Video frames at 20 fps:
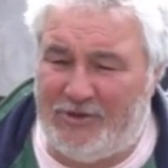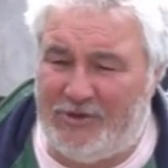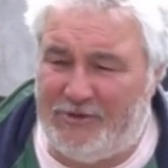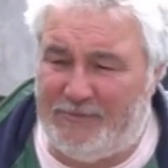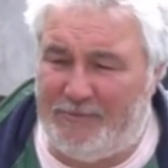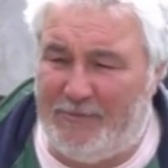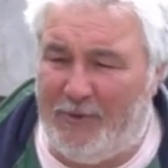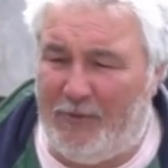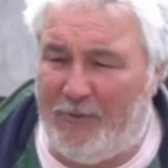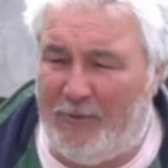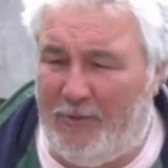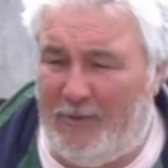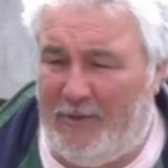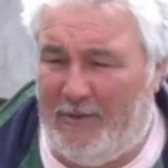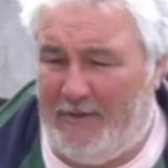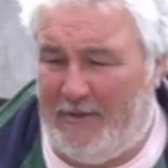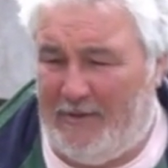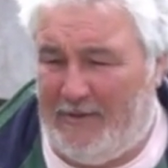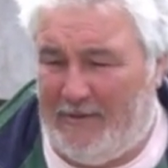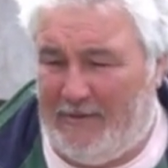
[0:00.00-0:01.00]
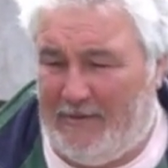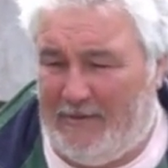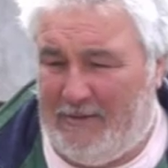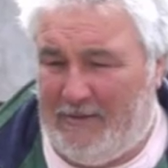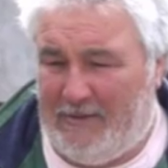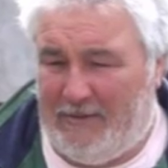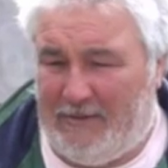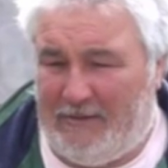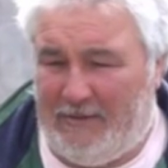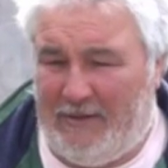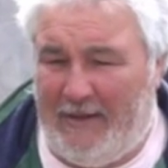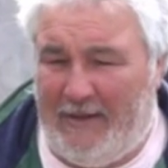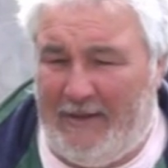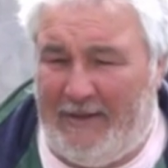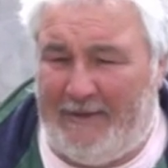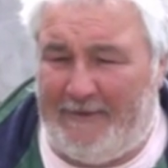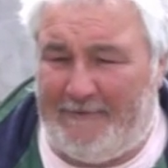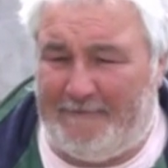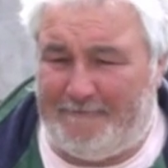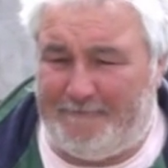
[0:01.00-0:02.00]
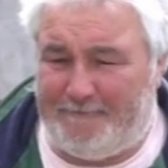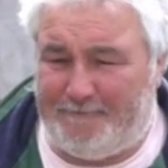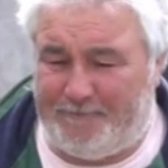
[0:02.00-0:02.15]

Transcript: she's bought. Now,